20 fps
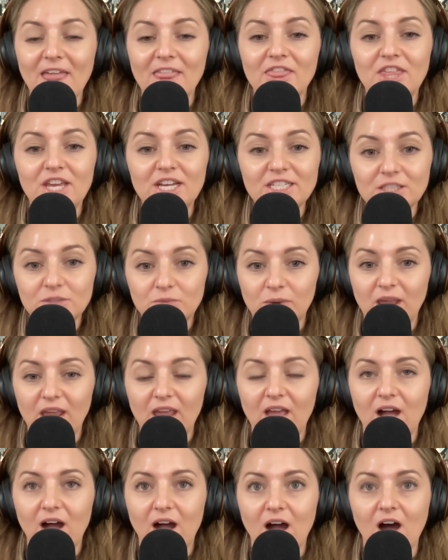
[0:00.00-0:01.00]
This
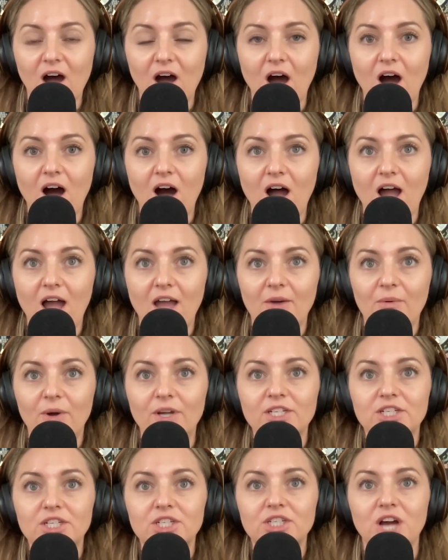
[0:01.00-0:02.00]
week, I
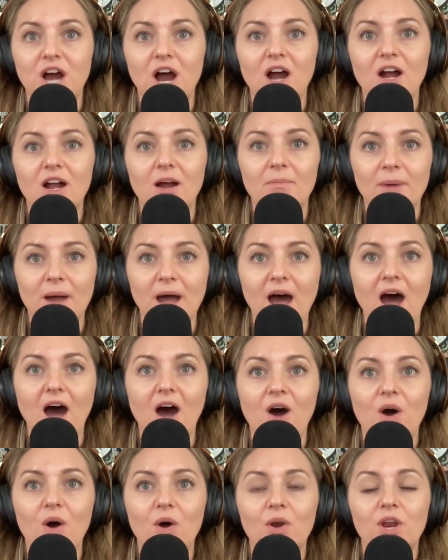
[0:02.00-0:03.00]
want to talk
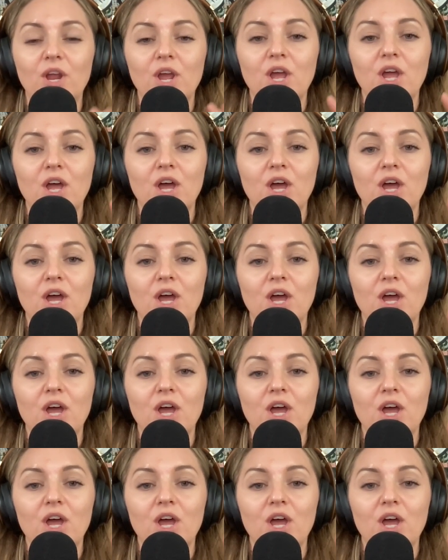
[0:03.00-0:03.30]
about